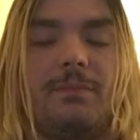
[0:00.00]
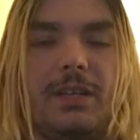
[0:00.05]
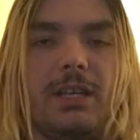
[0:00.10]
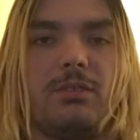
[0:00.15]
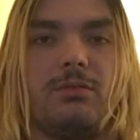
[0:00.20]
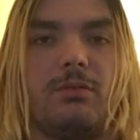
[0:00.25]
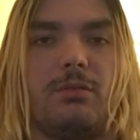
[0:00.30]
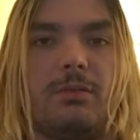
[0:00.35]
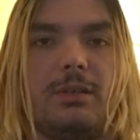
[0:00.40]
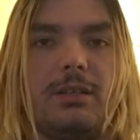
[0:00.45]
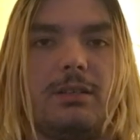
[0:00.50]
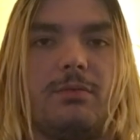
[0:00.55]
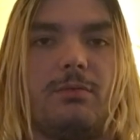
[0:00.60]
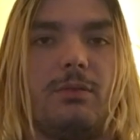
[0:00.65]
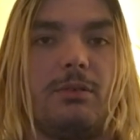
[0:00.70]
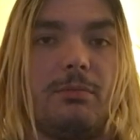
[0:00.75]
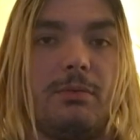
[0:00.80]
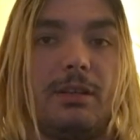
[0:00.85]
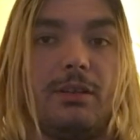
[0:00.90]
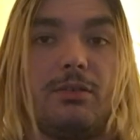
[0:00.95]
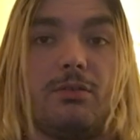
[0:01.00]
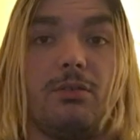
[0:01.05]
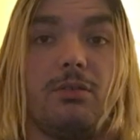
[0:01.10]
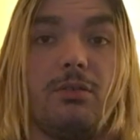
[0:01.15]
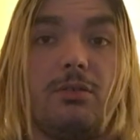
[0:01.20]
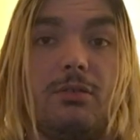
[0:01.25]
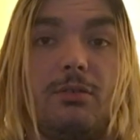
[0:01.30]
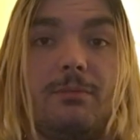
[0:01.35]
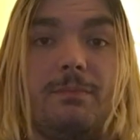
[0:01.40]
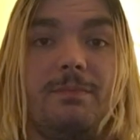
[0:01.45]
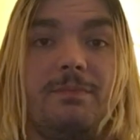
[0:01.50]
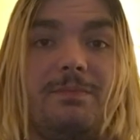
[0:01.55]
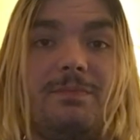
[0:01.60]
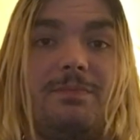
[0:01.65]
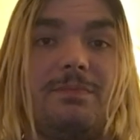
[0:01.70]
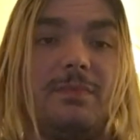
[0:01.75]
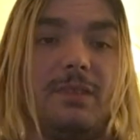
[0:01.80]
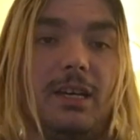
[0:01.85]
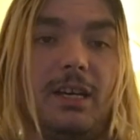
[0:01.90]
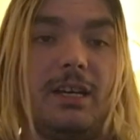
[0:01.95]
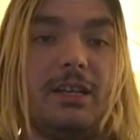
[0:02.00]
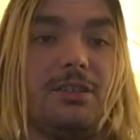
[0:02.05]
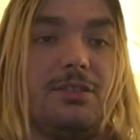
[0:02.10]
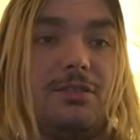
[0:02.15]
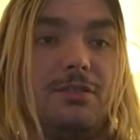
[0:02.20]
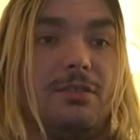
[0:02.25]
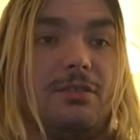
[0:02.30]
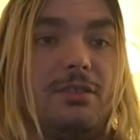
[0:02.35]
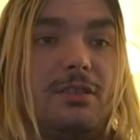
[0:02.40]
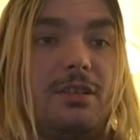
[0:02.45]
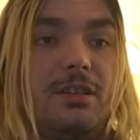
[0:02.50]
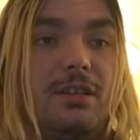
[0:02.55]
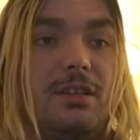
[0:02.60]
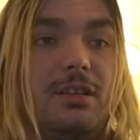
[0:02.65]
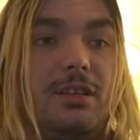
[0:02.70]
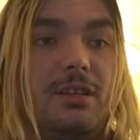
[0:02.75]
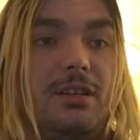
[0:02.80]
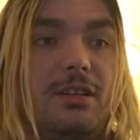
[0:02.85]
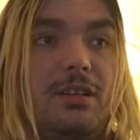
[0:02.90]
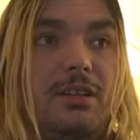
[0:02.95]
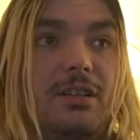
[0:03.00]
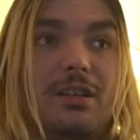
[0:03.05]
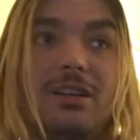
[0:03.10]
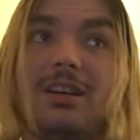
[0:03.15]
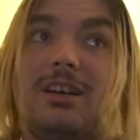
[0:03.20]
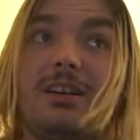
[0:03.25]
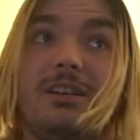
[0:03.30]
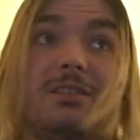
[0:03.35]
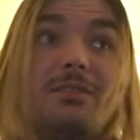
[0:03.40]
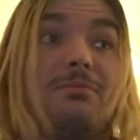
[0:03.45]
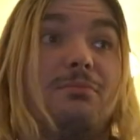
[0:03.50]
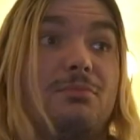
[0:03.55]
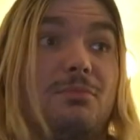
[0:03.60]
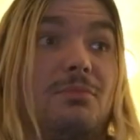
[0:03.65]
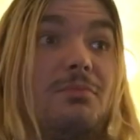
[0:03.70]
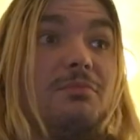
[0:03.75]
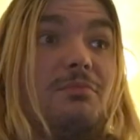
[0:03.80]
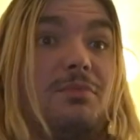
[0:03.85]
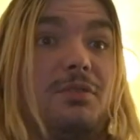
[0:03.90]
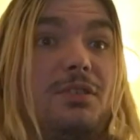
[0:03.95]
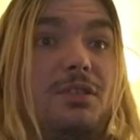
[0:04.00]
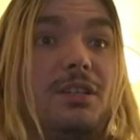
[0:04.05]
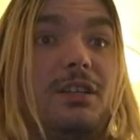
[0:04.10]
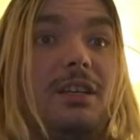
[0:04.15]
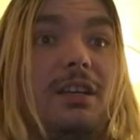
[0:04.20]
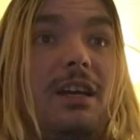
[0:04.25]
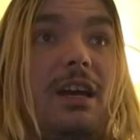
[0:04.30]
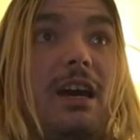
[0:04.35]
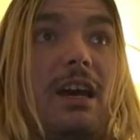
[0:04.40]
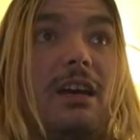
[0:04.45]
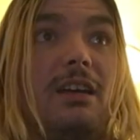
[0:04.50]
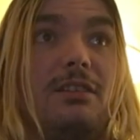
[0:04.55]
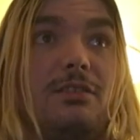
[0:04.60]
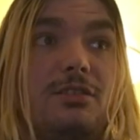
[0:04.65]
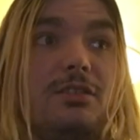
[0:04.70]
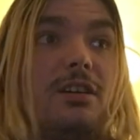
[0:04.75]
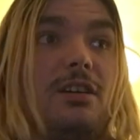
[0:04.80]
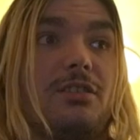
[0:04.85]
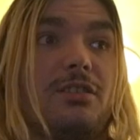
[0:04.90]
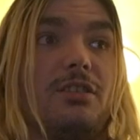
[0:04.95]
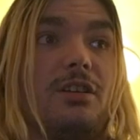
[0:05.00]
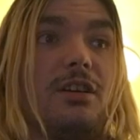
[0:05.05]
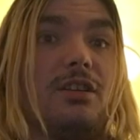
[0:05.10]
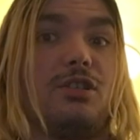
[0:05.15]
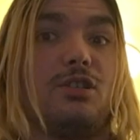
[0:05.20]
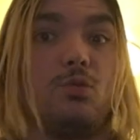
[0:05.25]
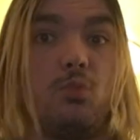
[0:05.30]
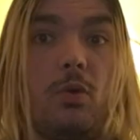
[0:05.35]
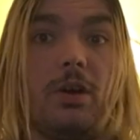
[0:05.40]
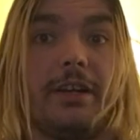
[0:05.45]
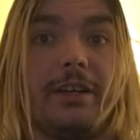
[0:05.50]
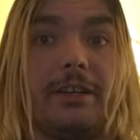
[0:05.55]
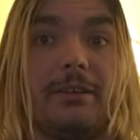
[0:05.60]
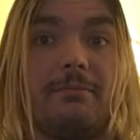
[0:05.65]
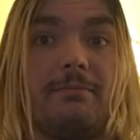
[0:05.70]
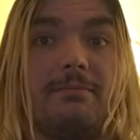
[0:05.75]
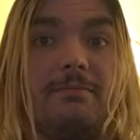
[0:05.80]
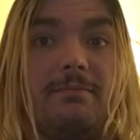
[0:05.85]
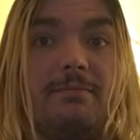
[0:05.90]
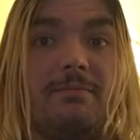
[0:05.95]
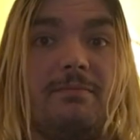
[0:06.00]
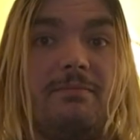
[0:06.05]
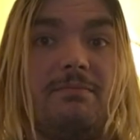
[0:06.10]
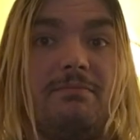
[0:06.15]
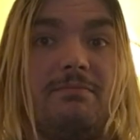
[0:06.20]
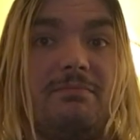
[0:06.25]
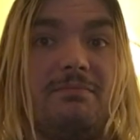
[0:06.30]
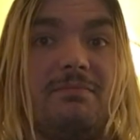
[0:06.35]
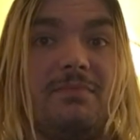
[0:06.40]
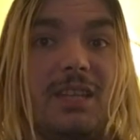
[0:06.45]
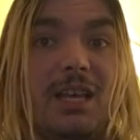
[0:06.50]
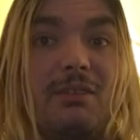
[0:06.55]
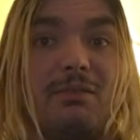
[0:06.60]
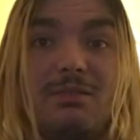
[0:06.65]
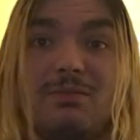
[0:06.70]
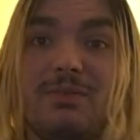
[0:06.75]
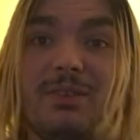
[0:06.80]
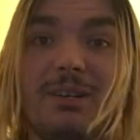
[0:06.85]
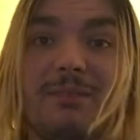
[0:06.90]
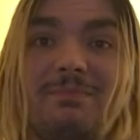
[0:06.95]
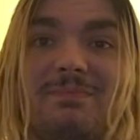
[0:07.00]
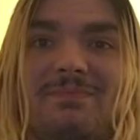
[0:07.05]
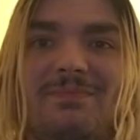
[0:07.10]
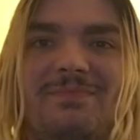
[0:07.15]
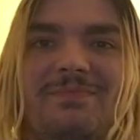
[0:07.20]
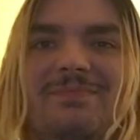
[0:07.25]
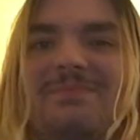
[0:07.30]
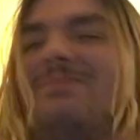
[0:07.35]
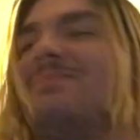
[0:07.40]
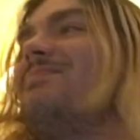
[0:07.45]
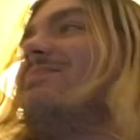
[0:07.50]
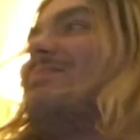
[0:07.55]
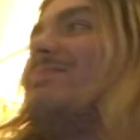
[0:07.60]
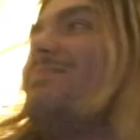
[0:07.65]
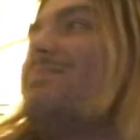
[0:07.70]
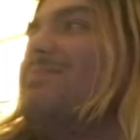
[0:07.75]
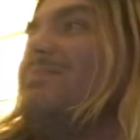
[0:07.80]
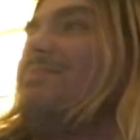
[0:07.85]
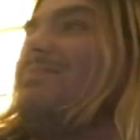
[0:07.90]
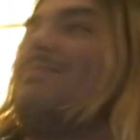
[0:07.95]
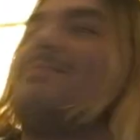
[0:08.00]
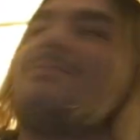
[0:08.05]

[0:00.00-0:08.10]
That's what it was. We were playing cornhole. And she had Josh and I sweating. That was fun.